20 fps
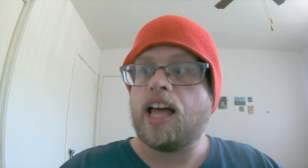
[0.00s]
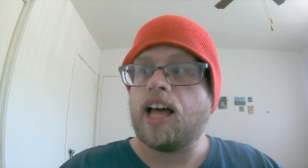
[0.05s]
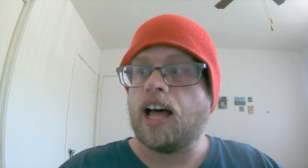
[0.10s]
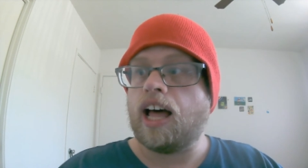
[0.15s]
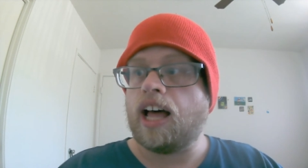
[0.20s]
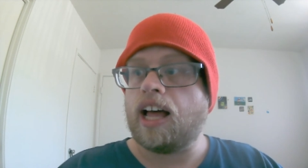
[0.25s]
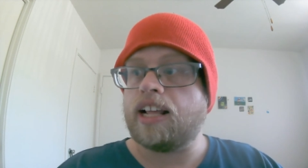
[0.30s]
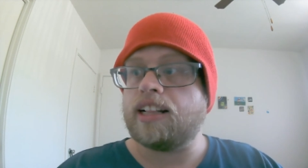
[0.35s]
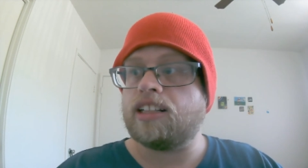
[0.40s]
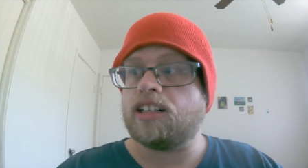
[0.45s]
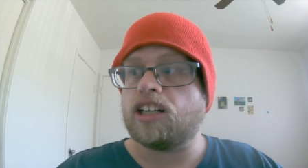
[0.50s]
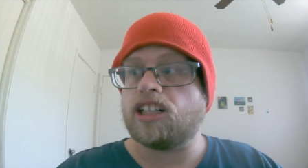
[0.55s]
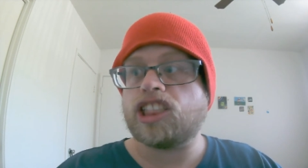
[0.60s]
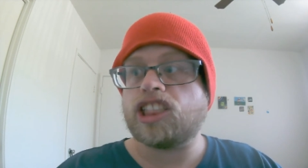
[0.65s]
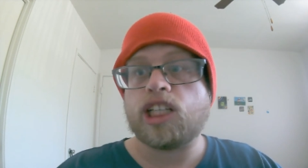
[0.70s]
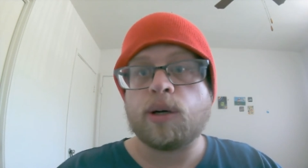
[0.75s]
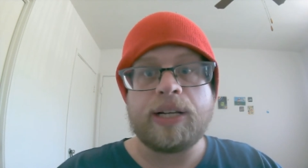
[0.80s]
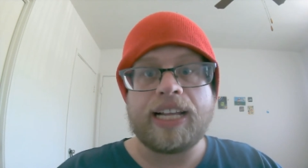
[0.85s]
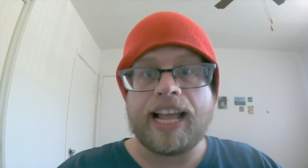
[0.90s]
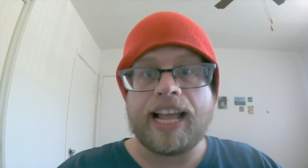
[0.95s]
Uh, there are
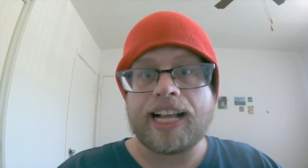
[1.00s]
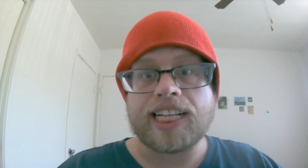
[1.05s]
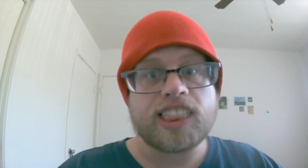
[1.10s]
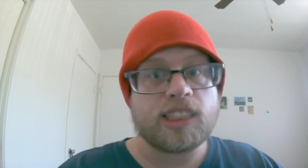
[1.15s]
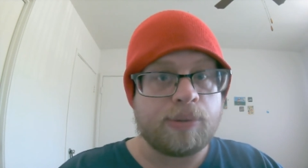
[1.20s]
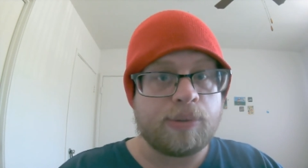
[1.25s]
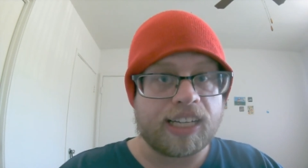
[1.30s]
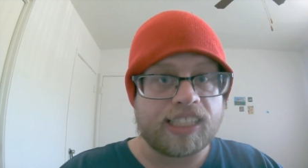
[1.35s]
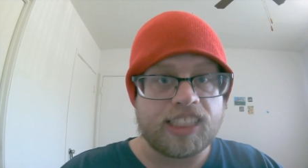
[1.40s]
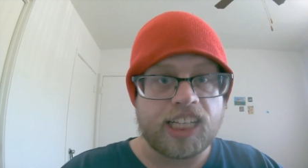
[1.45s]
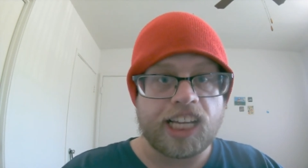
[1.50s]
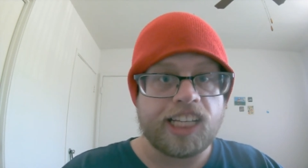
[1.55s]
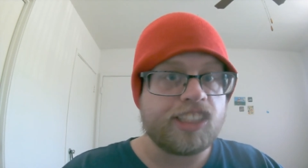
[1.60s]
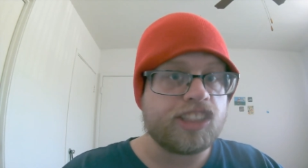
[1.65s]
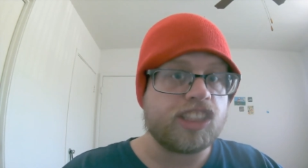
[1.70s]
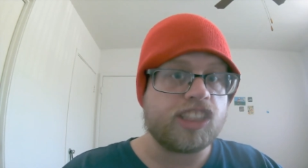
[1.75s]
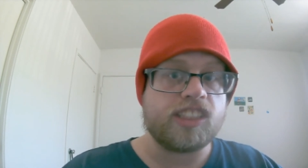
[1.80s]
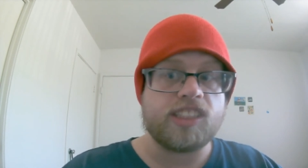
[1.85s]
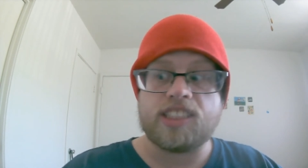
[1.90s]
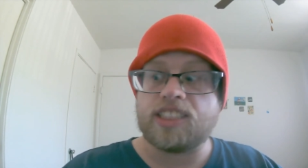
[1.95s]
so many
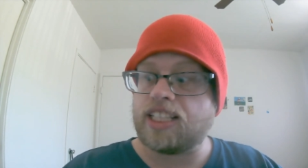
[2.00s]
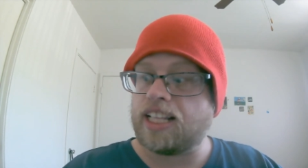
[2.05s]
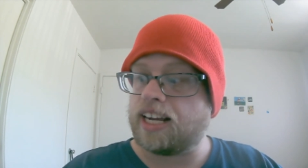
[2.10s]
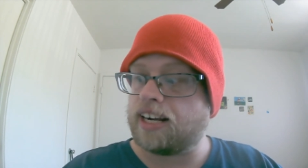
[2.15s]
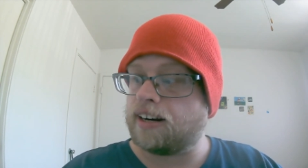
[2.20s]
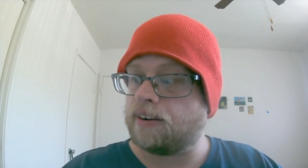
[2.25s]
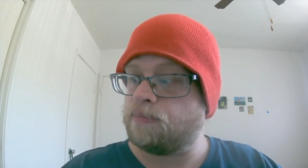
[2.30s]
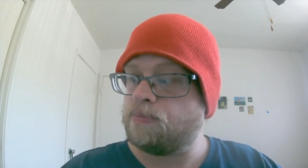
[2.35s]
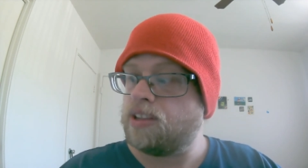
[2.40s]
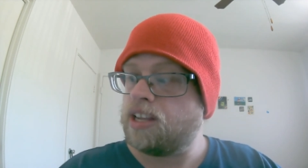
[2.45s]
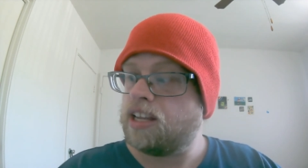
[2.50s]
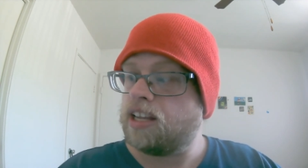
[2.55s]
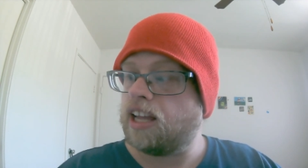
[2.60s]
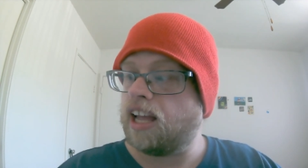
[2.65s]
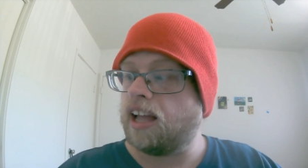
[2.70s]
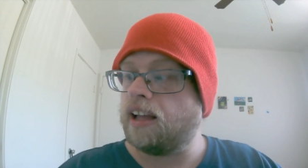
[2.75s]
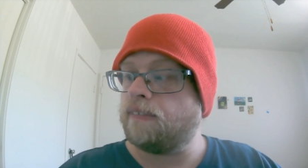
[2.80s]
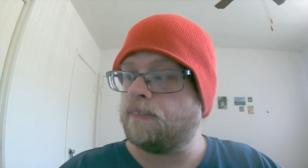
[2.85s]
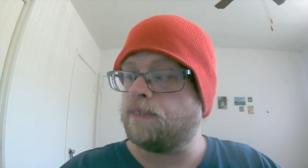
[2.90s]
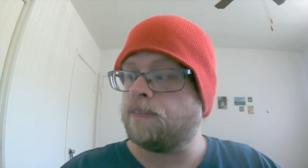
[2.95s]
expectations there
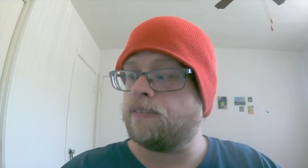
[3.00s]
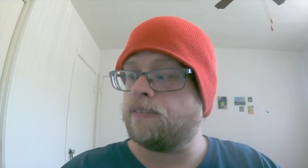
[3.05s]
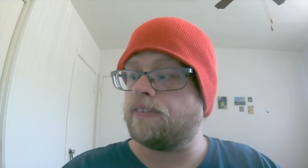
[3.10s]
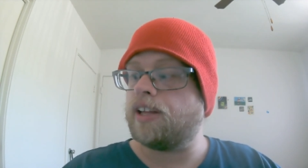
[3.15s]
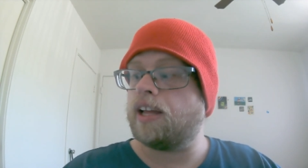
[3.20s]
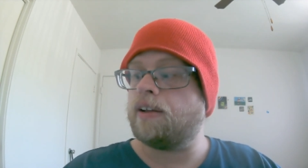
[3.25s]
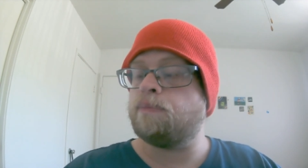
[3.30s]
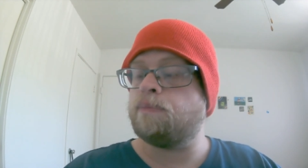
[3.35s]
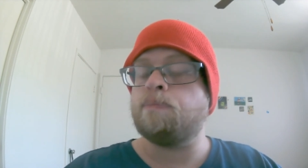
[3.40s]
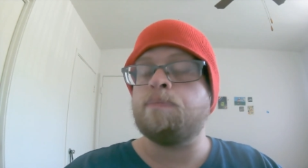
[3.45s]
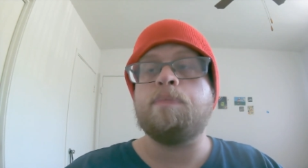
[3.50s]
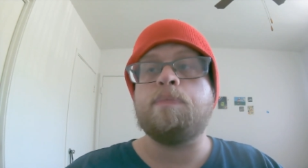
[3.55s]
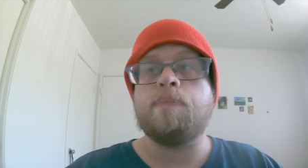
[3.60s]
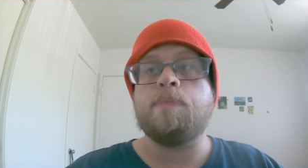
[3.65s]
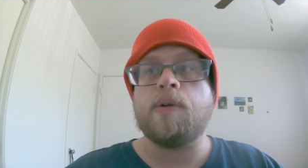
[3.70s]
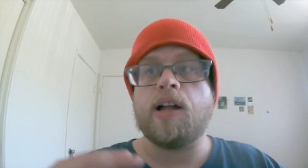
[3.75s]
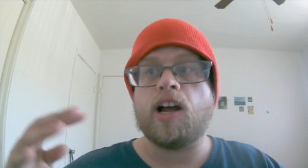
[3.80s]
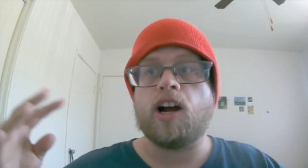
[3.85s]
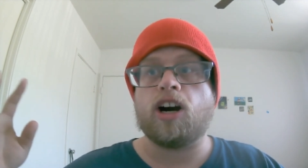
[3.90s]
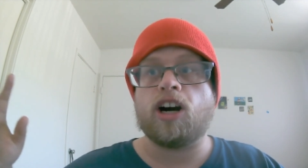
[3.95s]
of
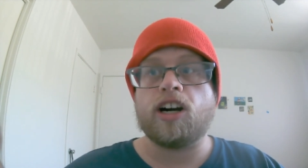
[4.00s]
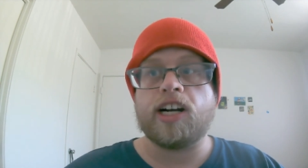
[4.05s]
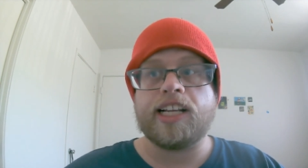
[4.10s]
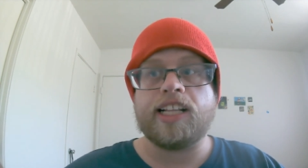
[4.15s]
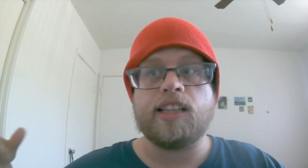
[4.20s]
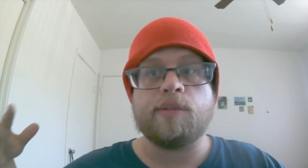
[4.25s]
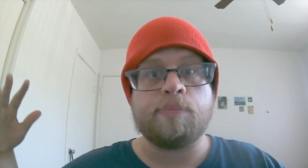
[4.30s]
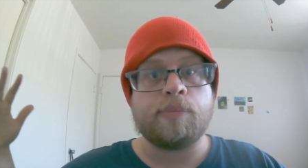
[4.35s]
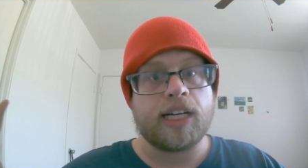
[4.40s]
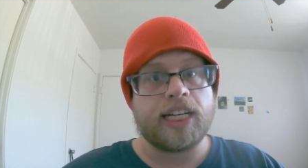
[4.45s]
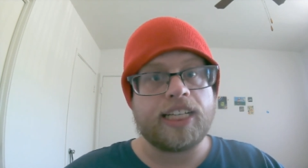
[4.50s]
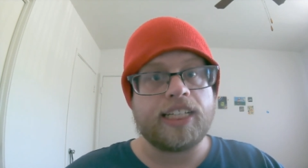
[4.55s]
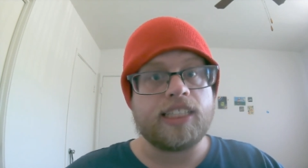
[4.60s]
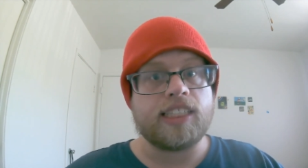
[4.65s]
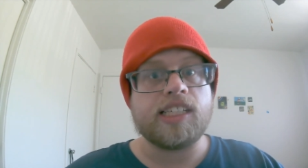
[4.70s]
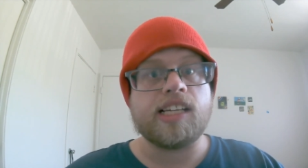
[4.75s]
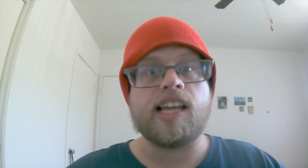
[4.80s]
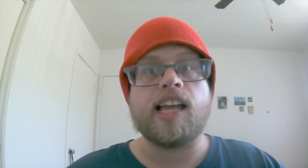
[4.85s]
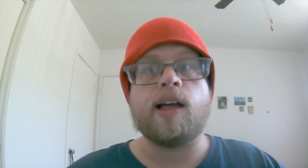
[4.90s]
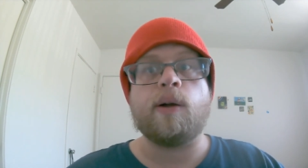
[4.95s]
of earning the money
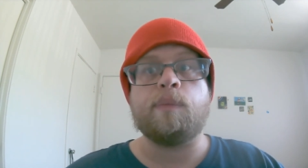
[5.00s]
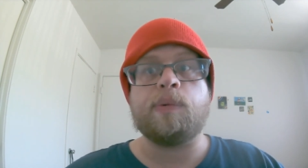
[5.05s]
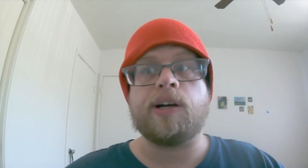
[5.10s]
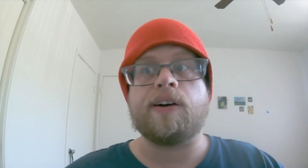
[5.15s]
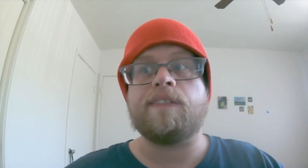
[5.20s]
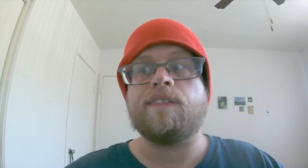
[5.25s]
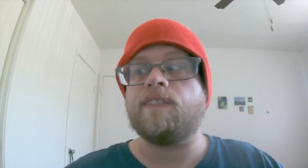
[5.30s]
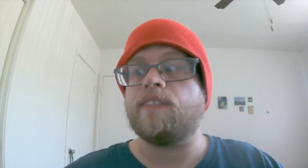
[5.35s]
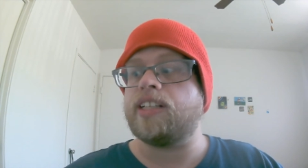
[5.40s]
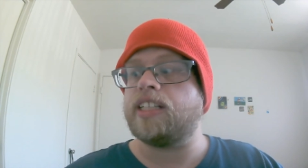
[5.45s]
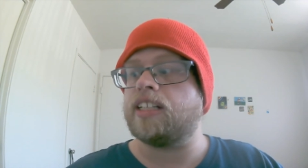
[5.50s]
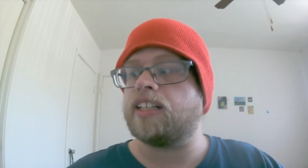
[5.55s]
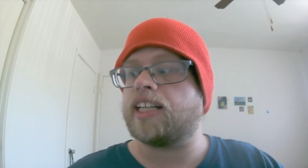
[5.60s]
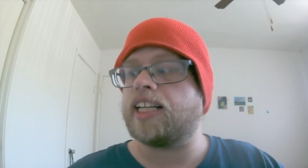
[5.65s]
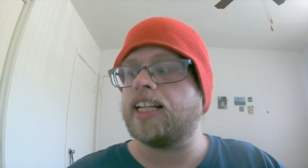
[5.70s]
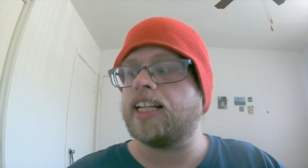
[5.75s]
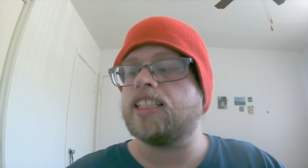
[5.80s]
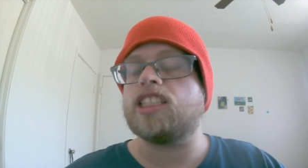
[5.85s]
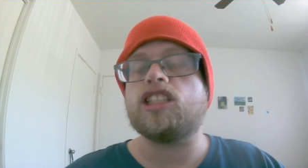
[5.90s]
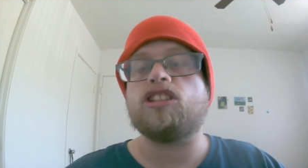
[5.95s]
to help your your
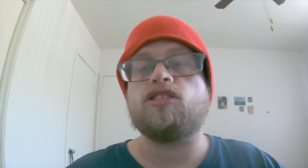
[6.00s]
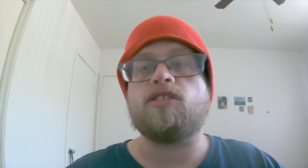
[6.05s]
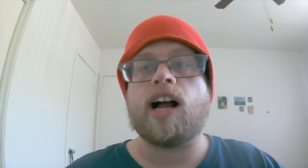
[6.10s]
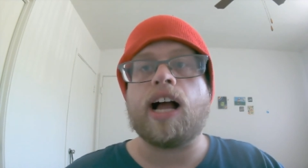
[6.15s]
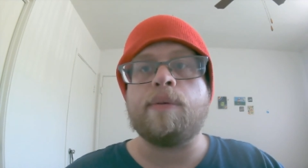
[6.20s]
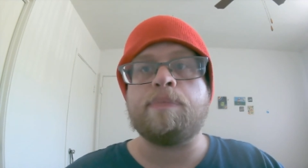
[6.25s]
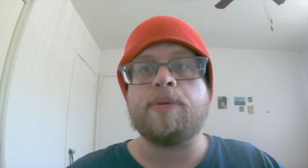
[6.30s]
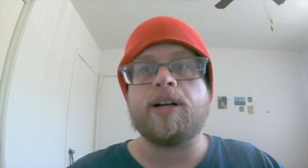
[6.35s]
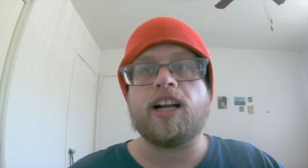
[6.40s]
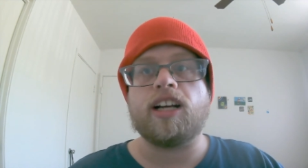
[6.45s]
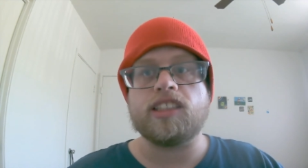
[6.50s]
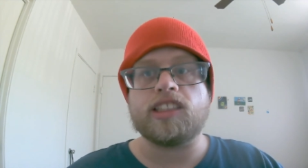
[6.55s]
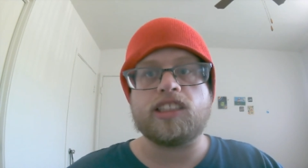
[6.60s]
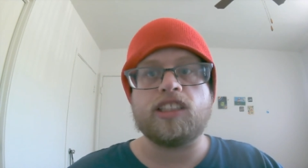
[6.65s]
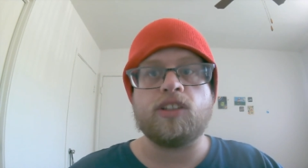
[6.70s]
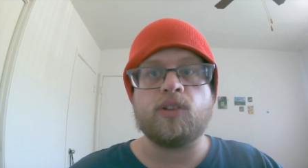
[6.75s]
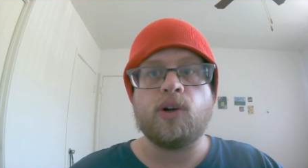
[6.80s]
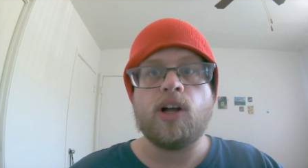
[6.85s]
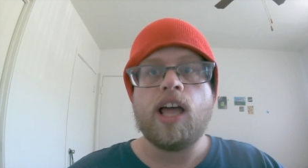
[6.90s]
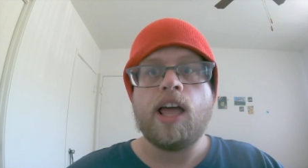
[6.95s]
kids thrive, but
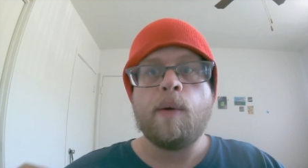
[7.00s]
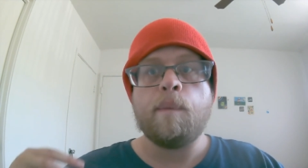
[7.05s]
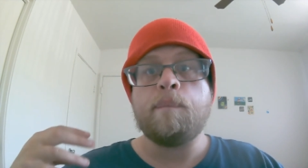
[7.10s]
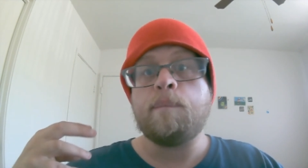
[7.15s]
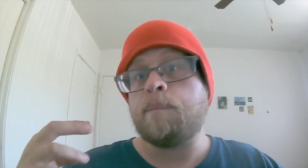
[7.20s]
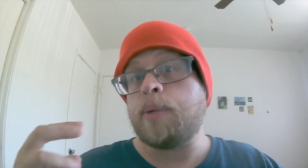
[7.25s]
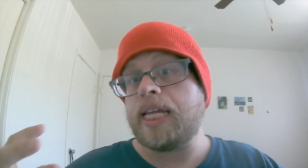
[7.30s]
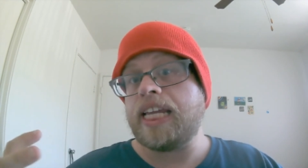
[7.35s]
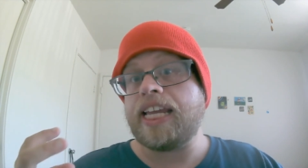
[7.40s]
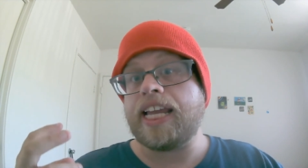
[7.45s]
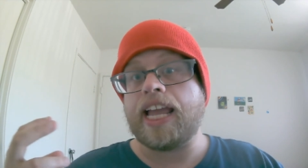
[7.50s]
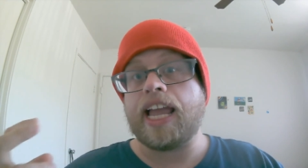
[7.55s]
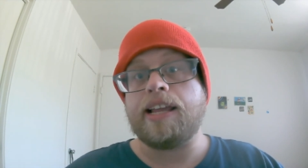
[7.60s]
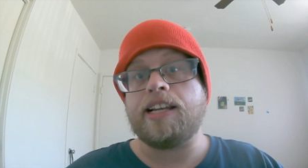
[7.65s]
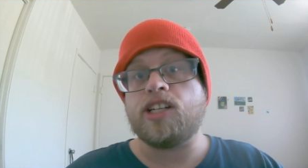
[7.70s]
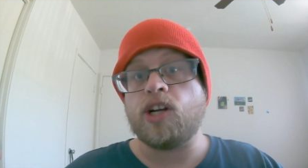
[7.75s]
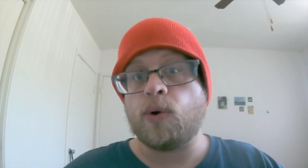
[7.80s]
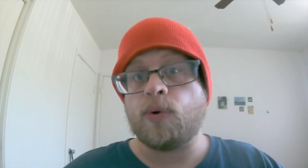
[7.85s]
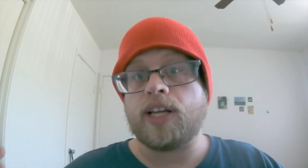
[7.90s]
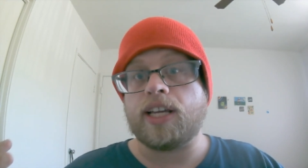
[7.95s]
also being a
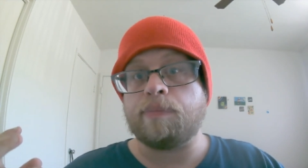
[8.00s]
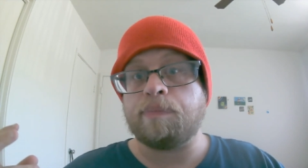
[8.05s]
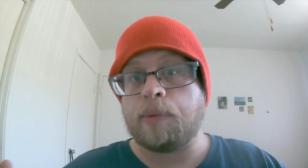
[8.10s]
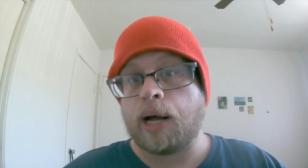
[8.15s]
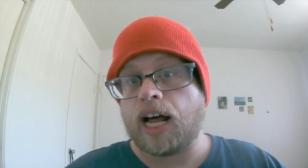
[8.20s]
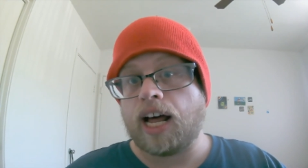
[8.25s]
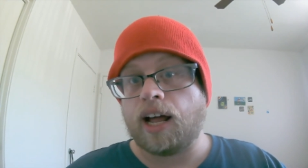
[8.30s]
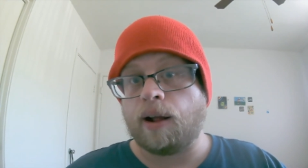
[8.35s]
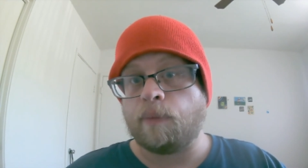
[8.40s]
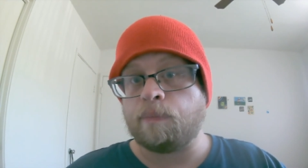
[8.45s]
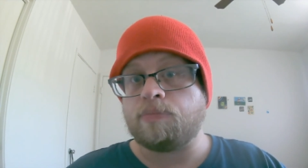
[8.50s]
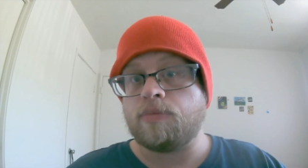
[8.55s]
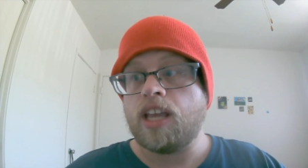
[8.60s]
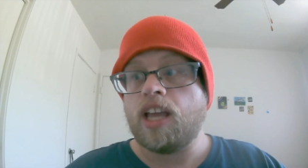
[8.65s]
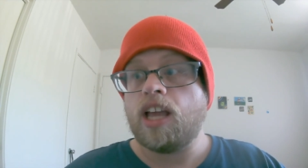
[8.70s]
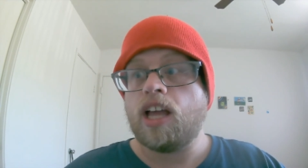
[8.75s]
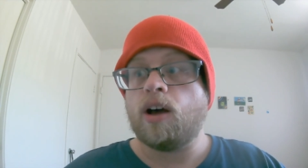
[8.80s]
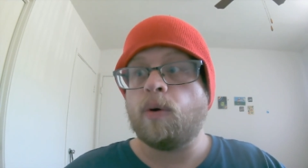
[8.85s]
doting mom,